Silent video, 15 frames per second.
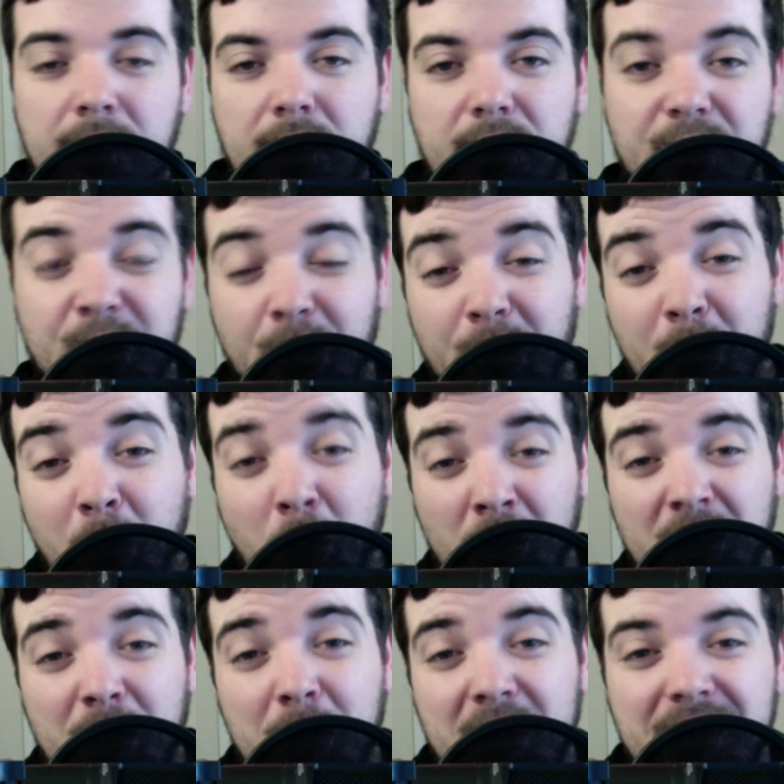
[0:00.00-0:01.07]
So the more
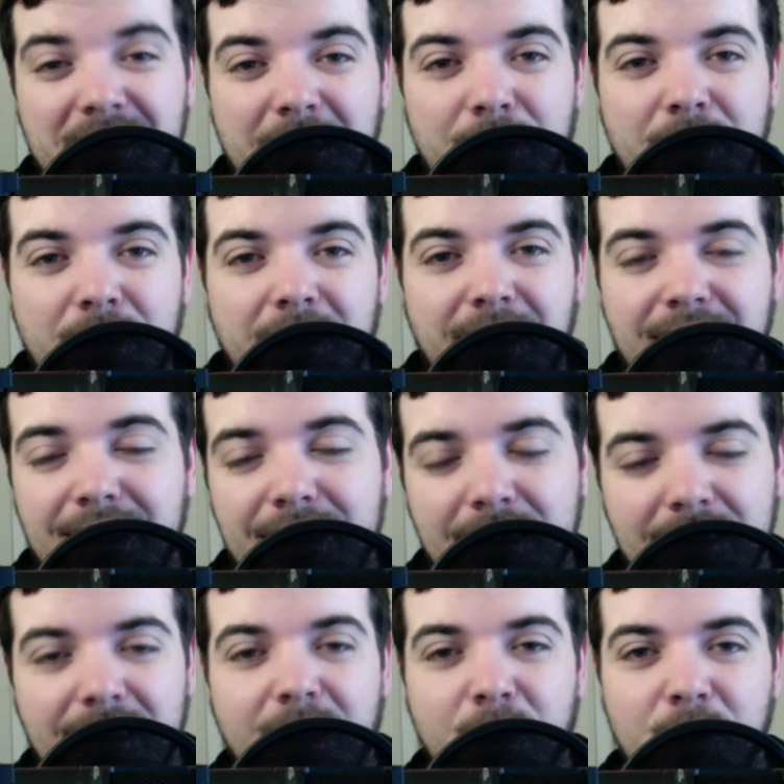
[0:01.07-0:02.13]
specific and
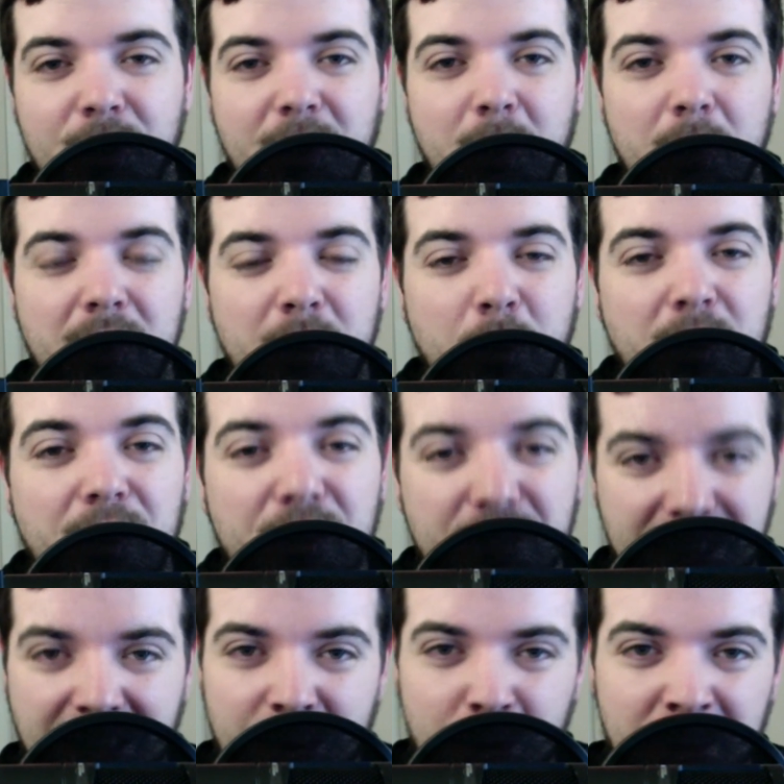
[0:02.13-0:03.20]
detailed you can be with your
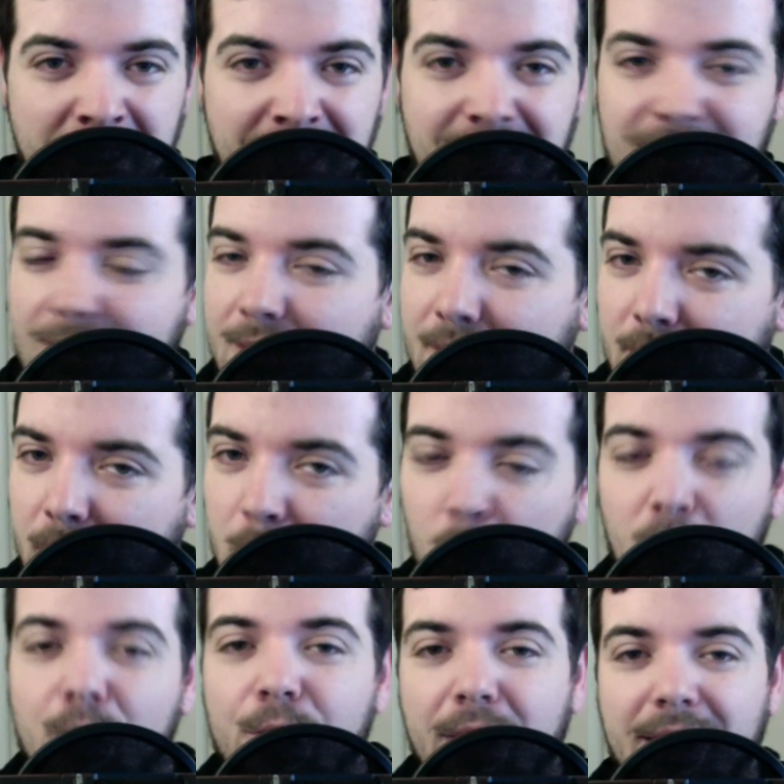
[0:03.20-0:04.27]
scheduling, the more
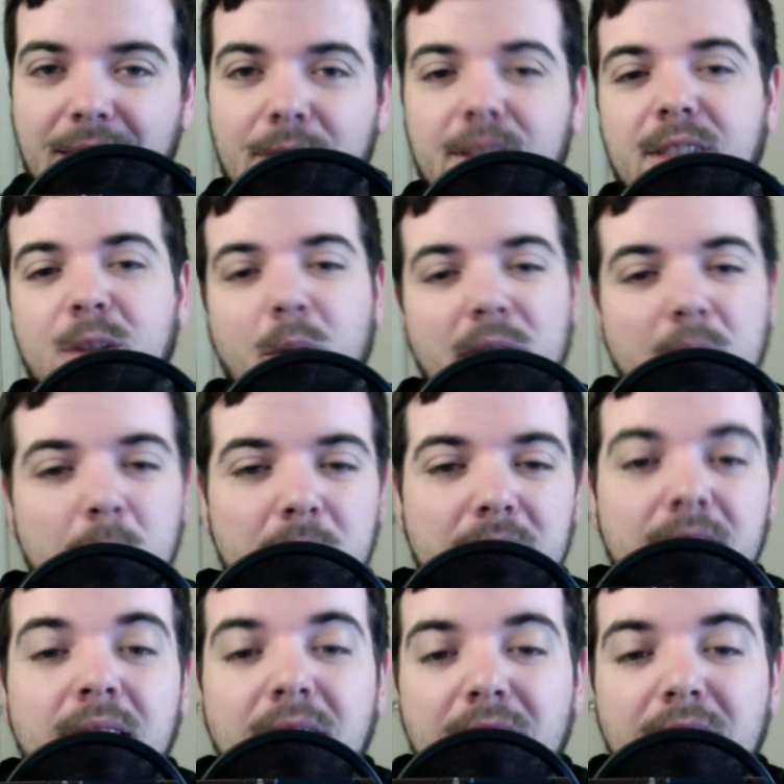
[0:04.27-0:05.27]
effective it's going to be.